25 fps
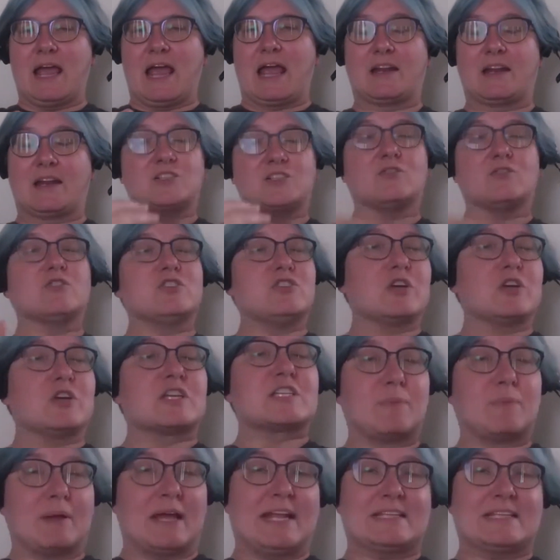And as soon as you
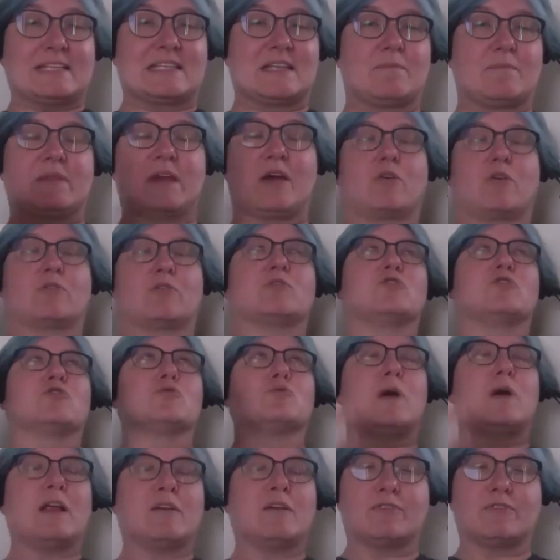explain it to them, they're
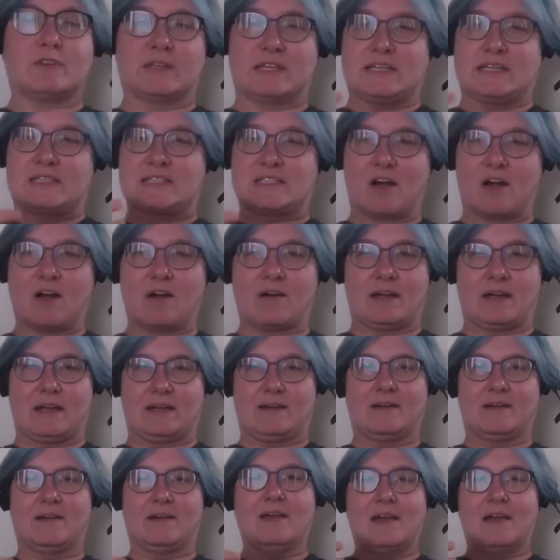dreadfully
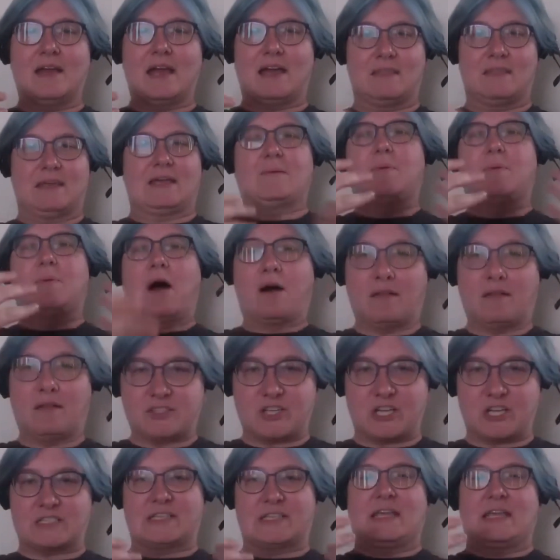sorry and they
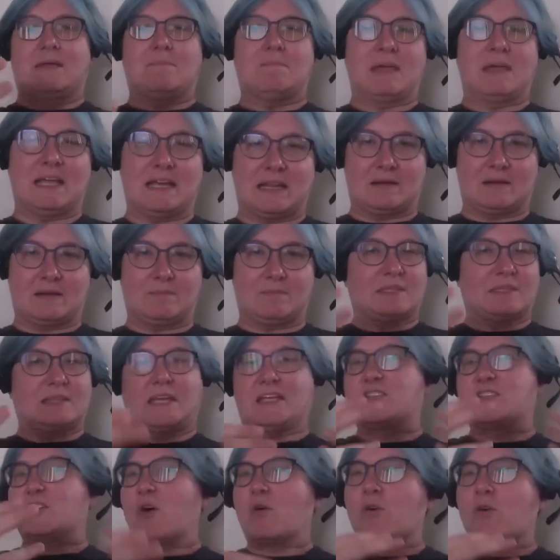apologize and they mean it, but
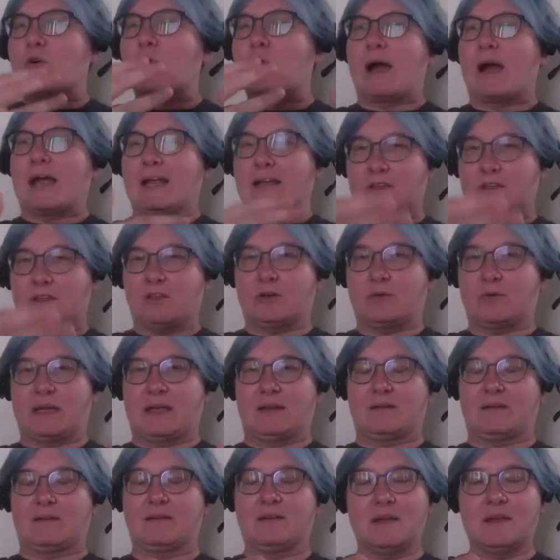they don't quite clue
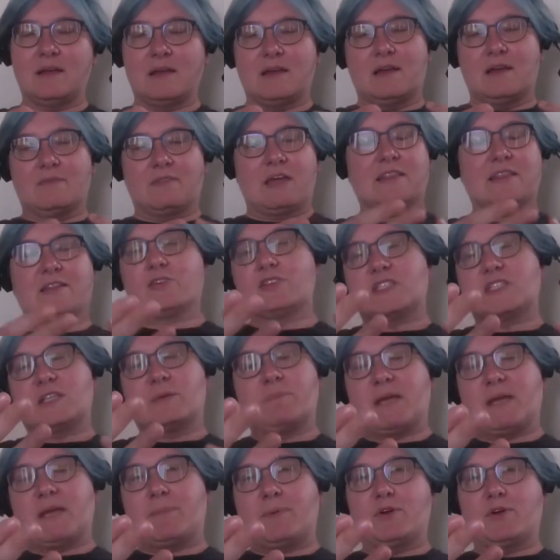in. Then there's the
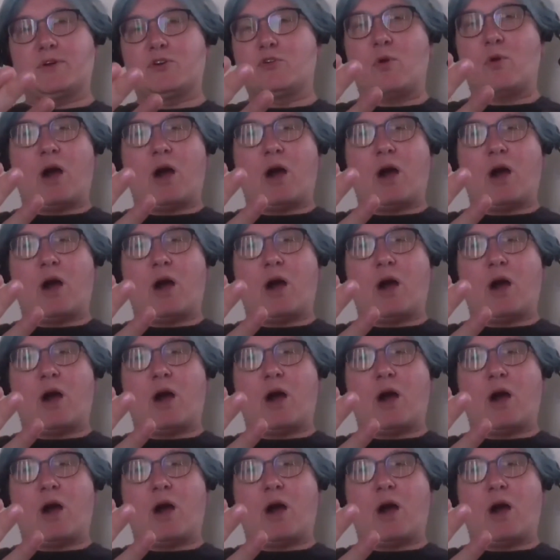people who